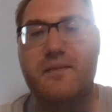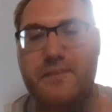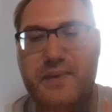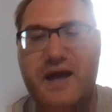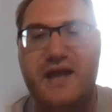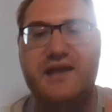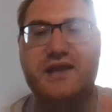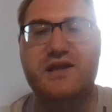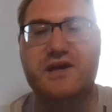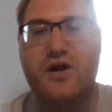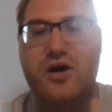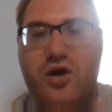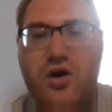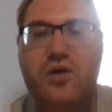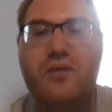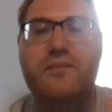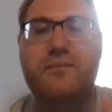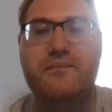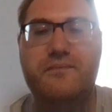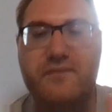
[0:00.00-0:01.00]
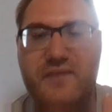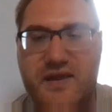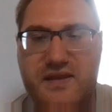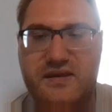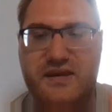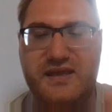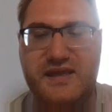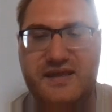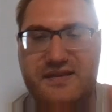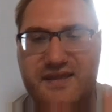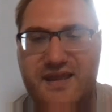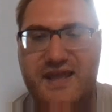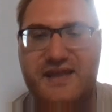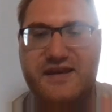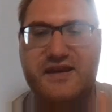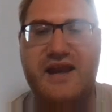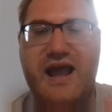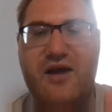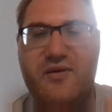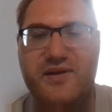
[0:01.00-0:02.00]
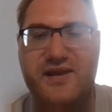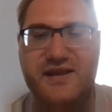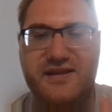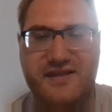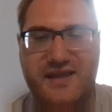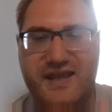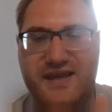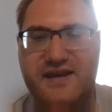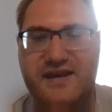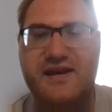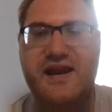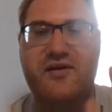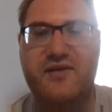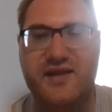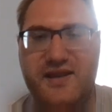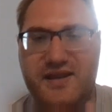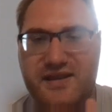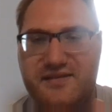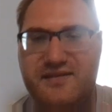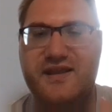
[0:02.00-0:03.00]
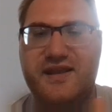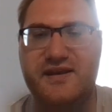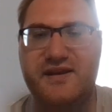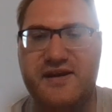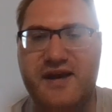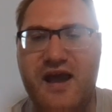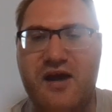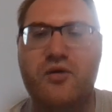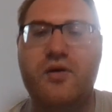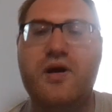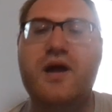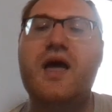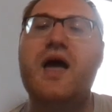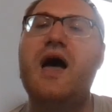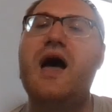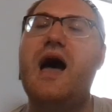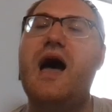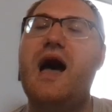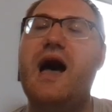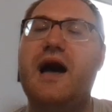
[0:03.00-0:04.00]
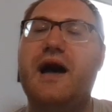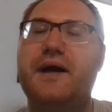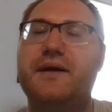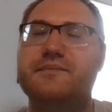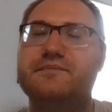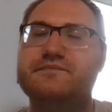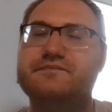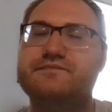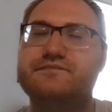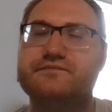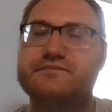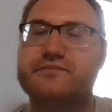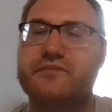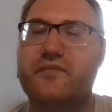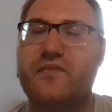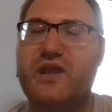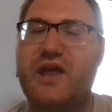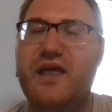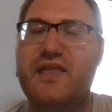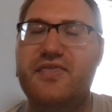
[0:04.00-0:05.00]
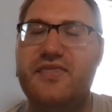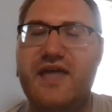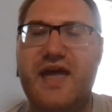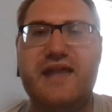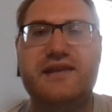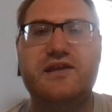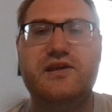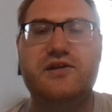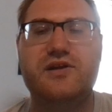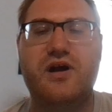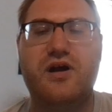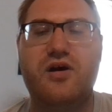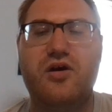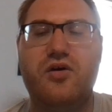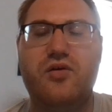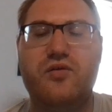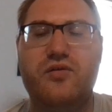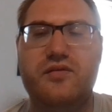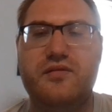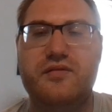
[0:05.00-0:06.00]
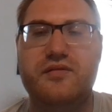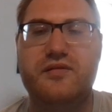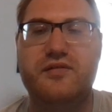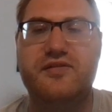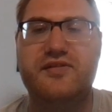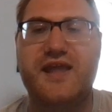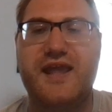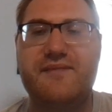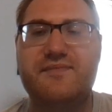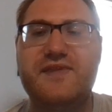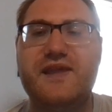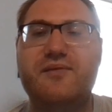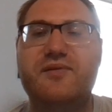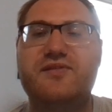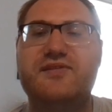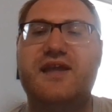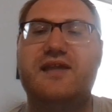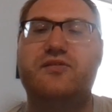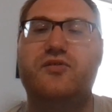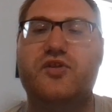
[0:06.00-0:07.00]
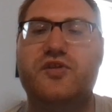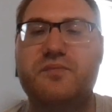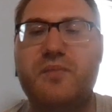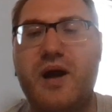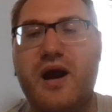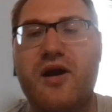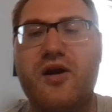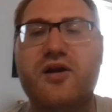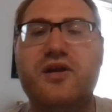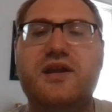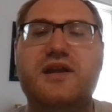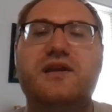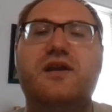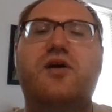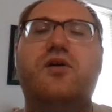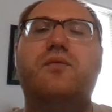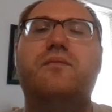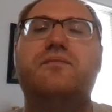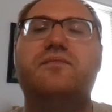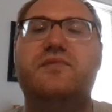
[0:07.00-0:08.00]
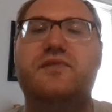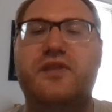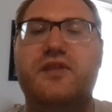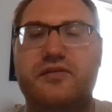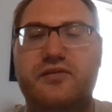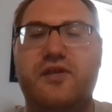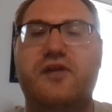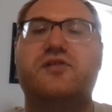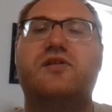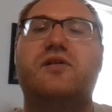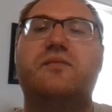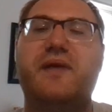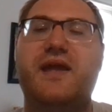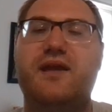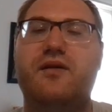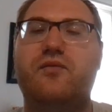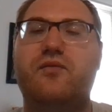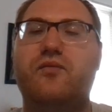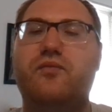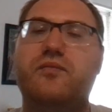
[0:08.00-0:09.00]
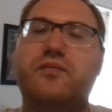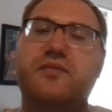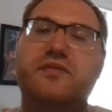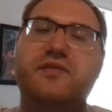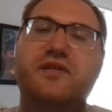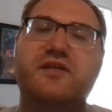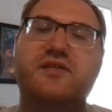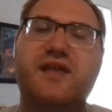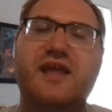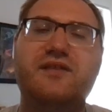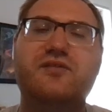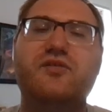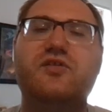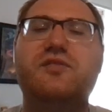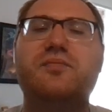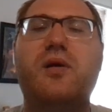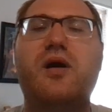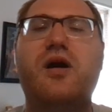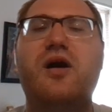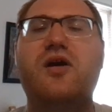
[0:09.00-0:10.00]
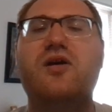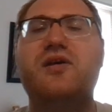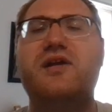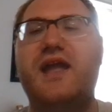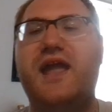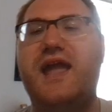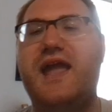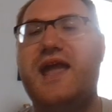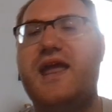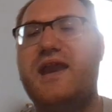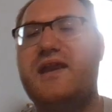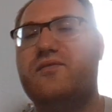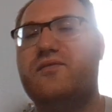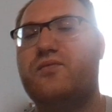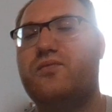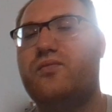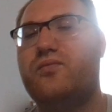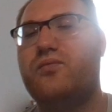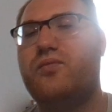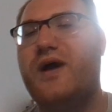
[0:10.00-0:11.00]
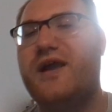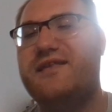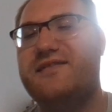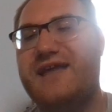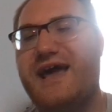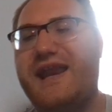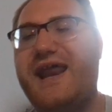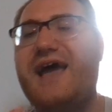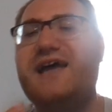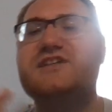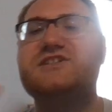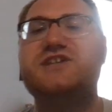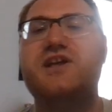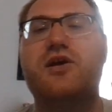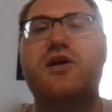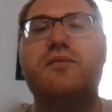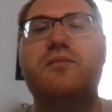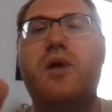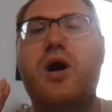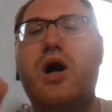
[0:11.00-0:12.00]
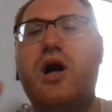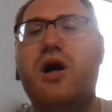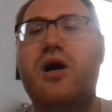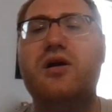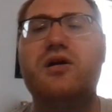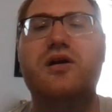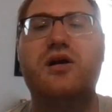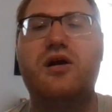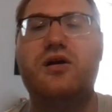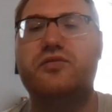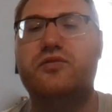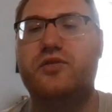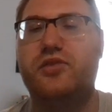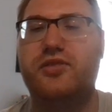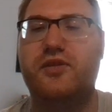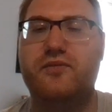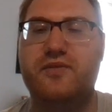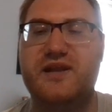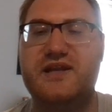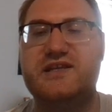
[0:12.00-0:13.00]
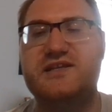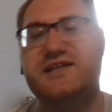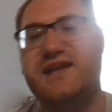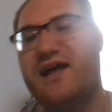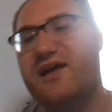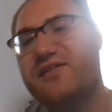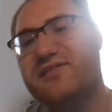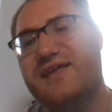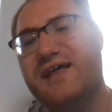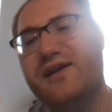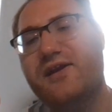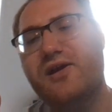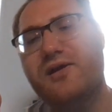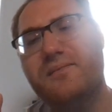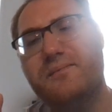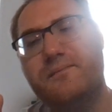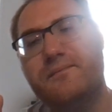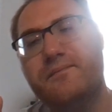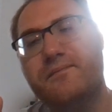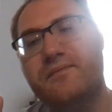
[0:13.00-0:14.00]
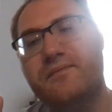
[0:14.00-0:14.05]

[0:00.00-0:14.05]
but in easy in and out, easy in and out, easy in and out. Um, and then same thing with St. Louis Park. There's a big the St. Louis Park and Wayzata share a mall called the Ridgedale Center.